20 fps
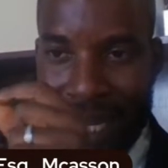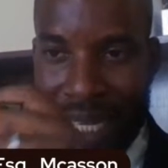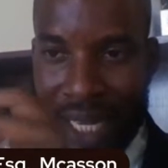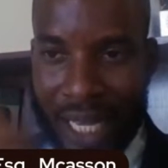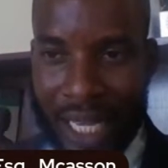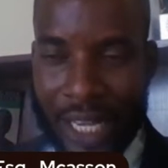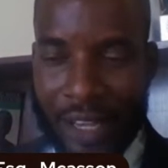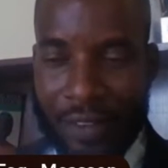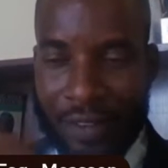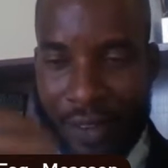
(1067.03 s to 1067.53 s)

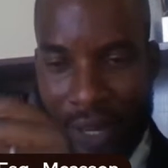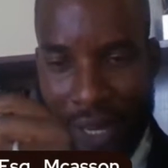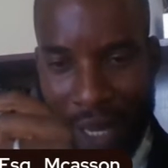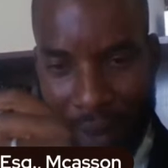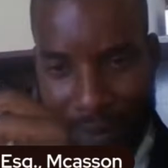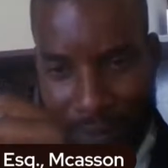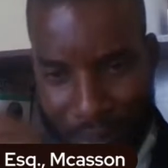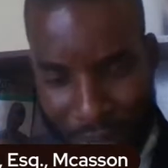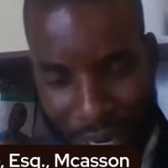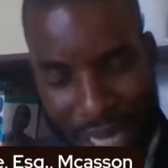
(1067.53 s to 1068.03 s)
if a
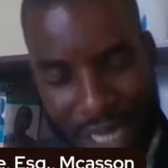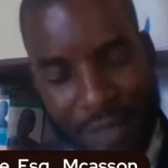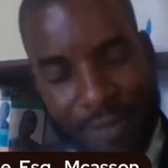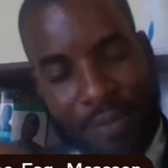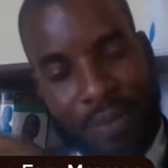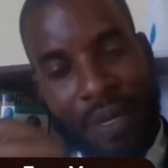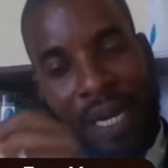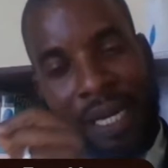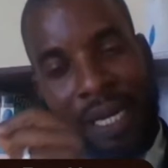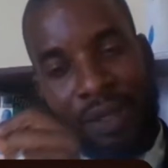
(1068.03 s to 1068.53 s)
bride
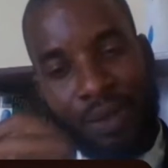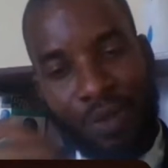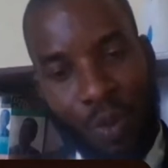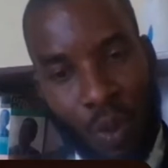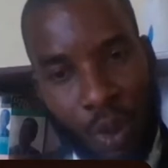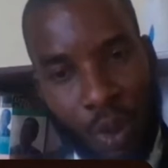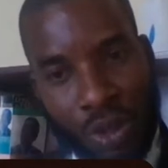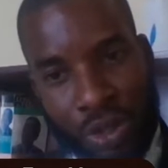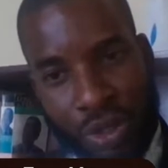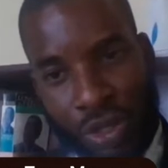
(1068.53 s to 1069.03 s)
price
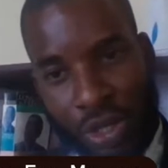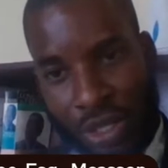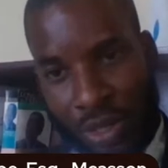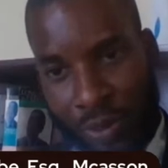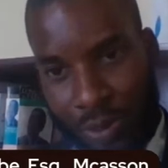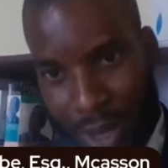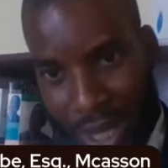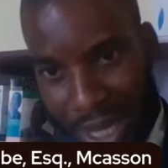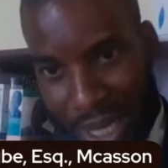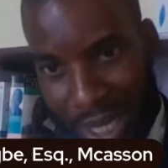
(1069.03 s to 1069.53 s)
was not
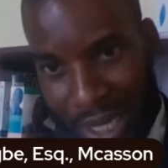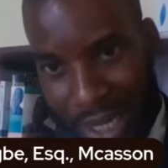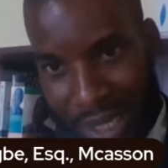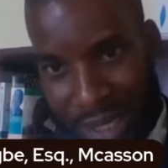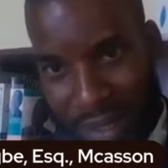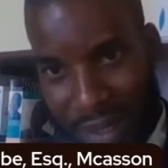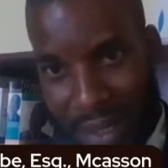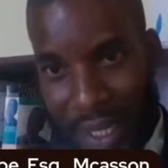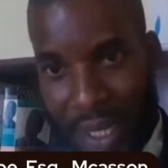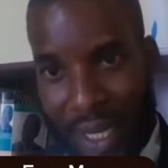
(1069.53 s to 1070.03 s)
paid,
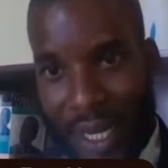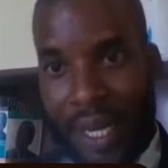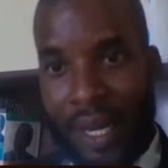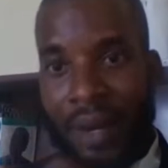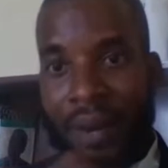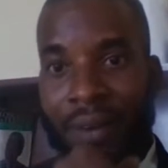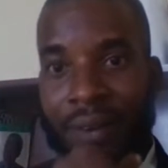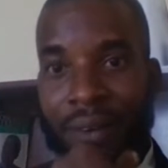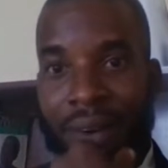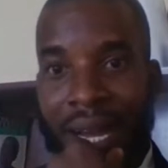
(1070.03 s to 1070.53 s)

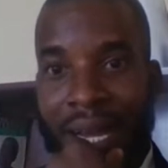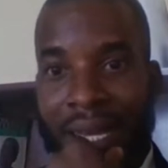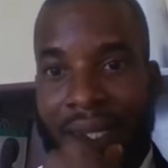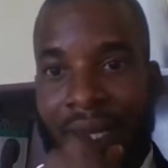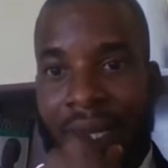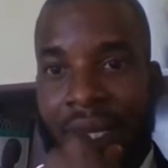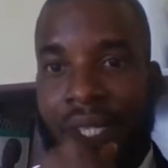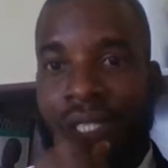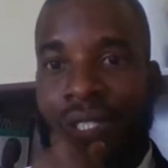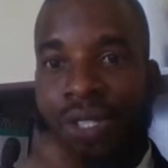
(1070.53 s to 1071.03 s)
right?
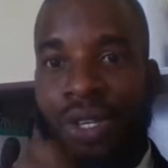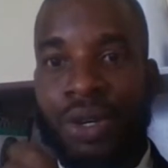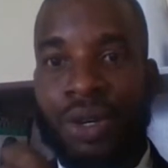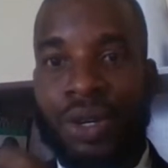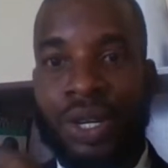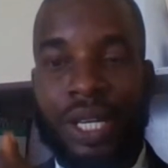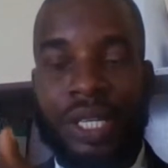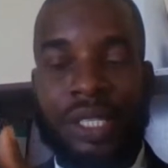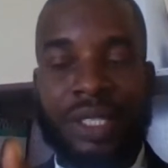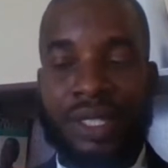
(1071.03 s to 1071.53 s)
So
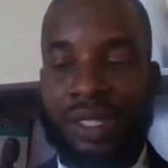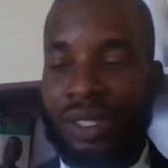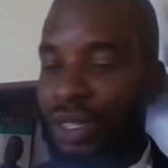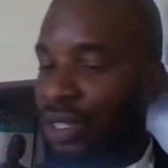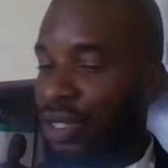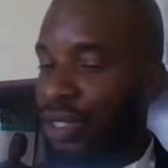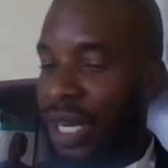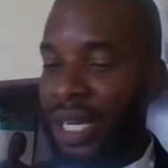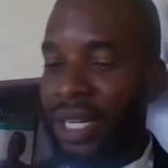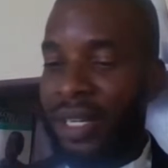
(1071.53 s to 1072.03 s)
it
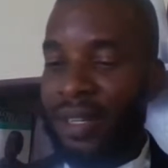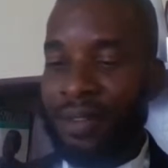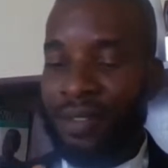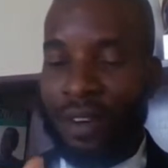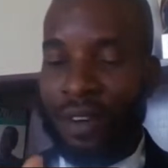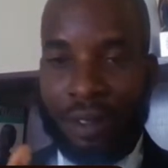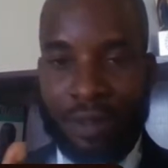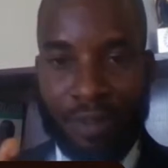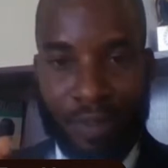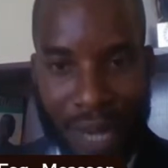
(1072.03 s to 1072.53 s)
usually
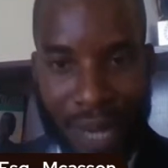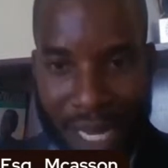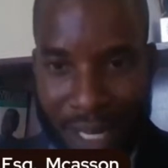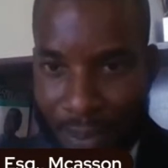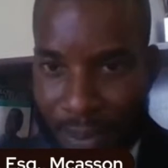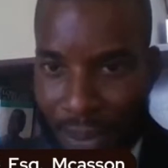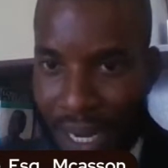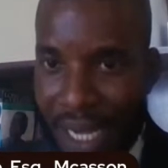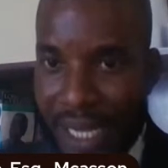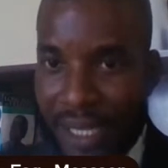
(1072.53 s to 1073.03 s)
involves bride
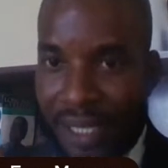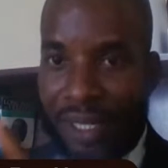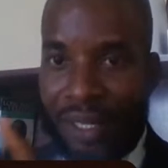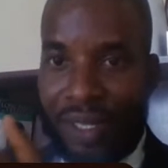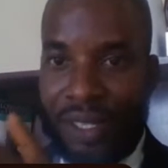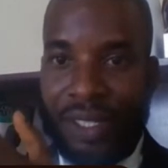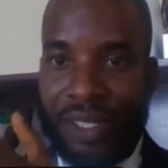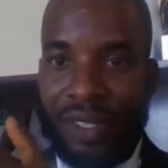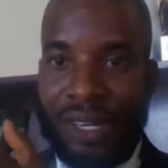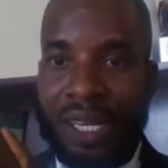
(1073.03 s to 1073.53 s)
price, it
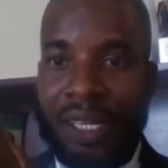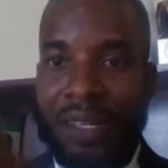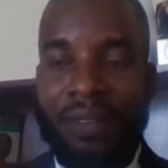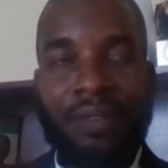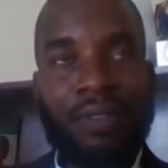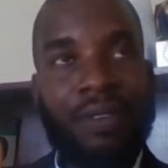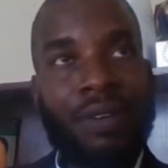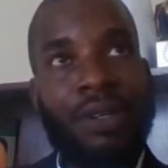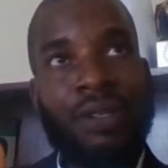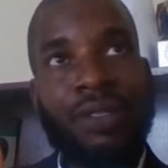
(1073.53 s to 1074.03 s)
usually
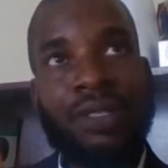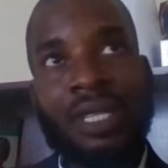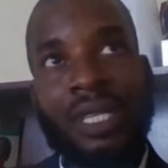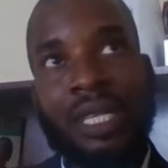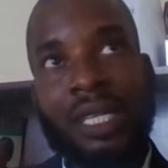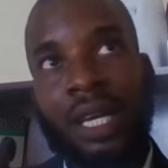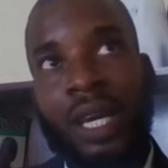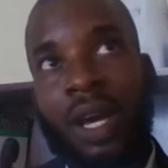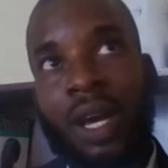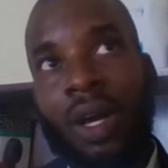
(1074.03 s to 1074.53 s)
involves the
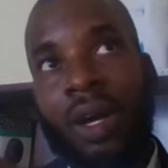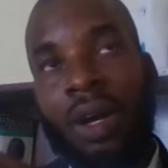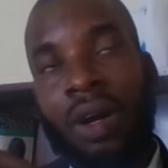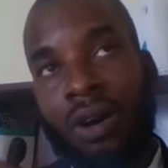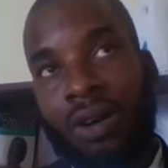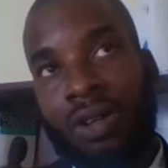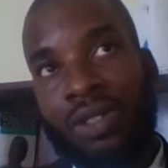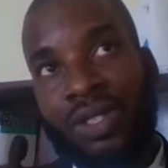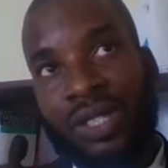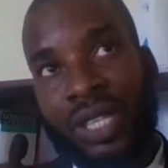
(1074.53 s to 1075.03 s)

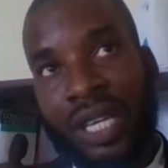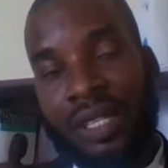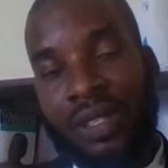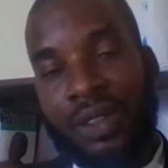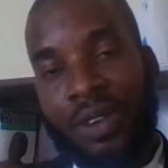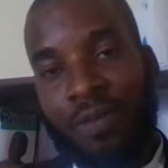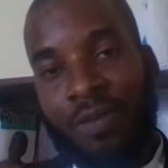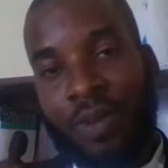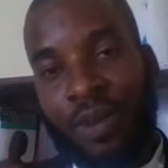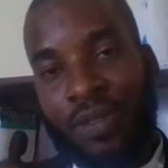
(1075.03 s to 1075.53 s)
consent
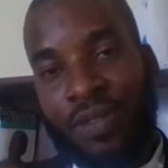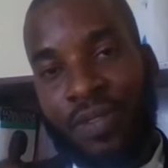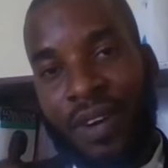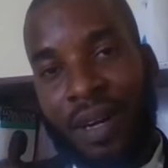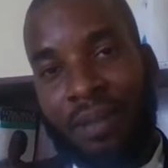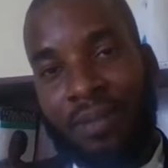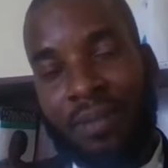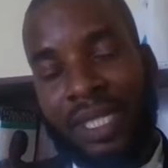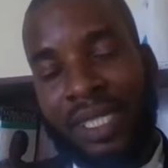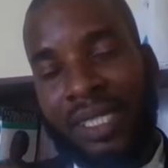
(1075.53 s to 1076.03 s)
of both
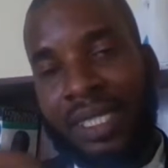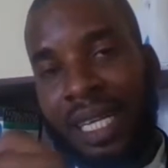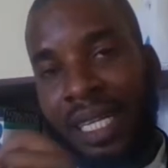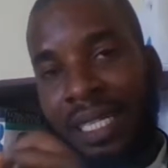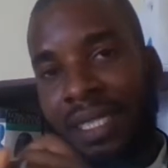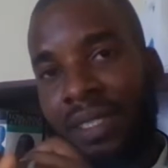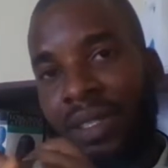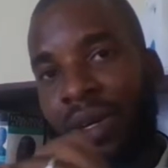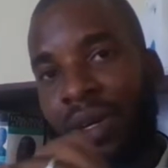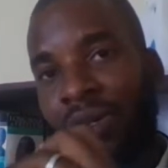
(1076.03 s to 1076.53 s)
families,
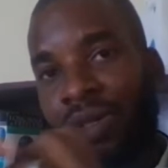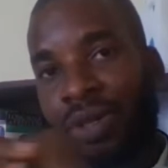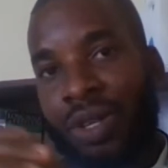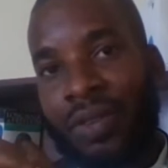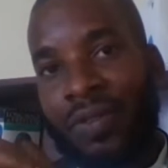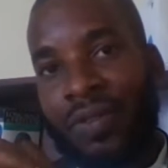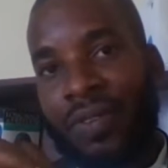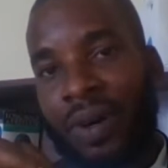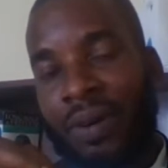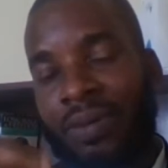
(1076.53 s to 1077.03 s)
and it also
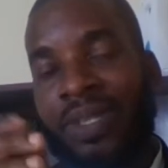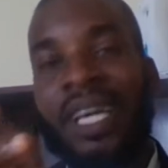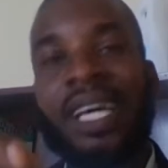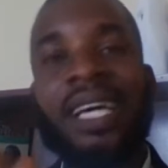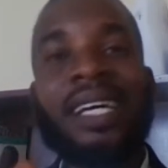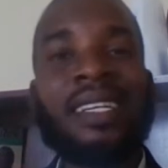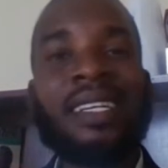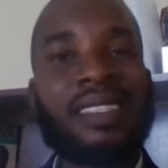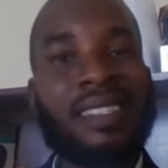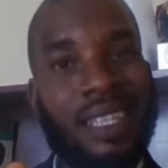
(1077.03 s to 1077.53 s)
involves
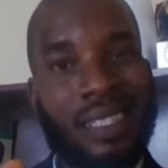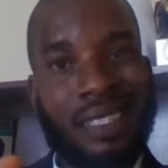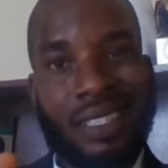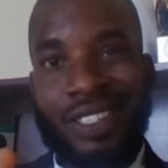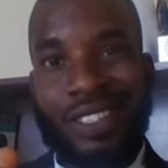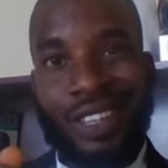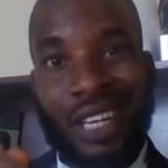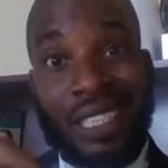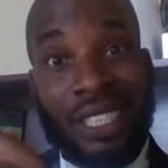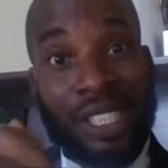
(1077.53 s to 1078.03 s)
certain
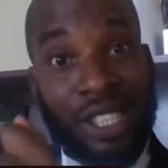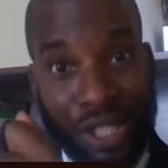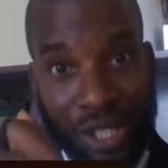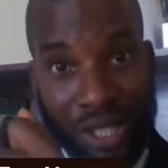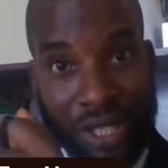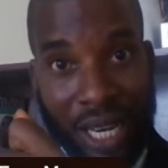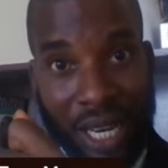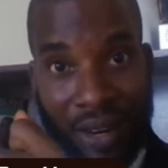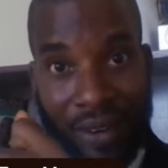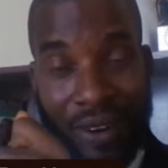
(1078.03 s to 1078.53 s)

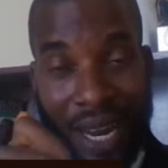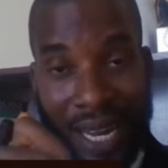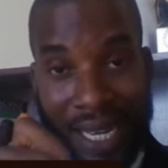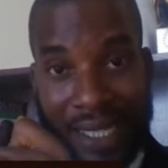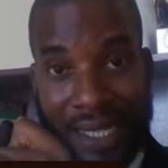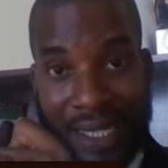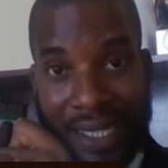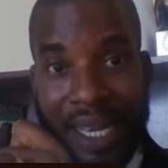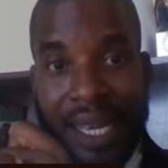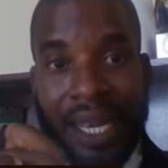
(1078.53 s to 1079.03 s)
traditional
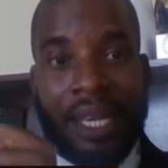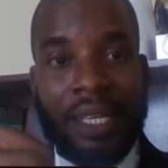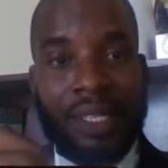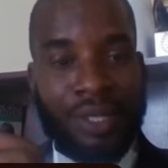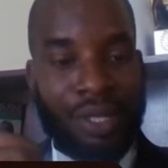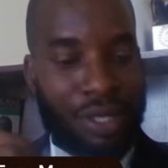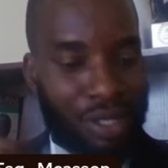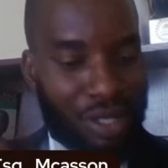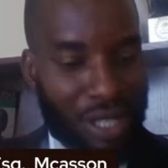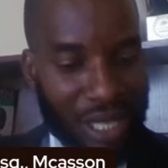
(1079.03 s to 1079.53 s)
rights.
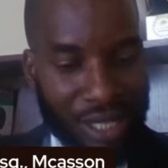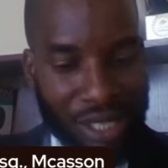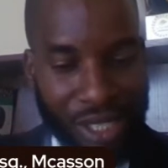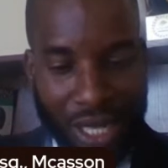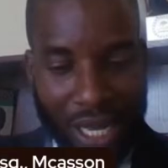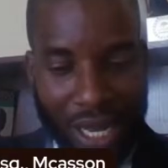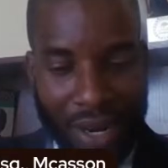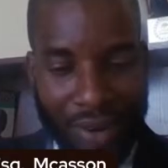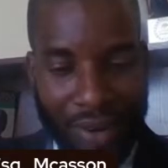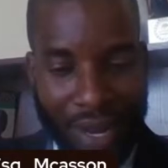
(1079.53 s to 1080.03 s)
So the
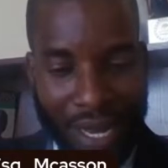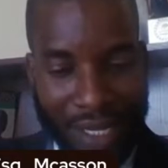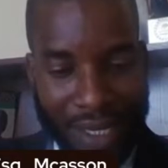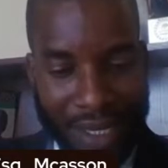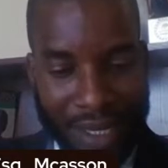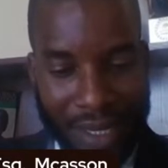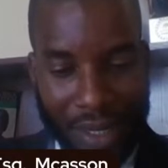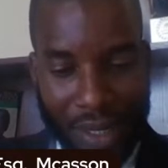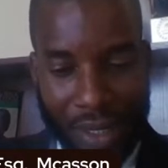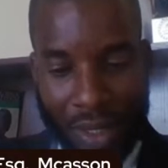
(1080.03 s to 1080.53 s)
traditional
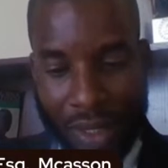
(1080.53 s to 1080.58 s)
rights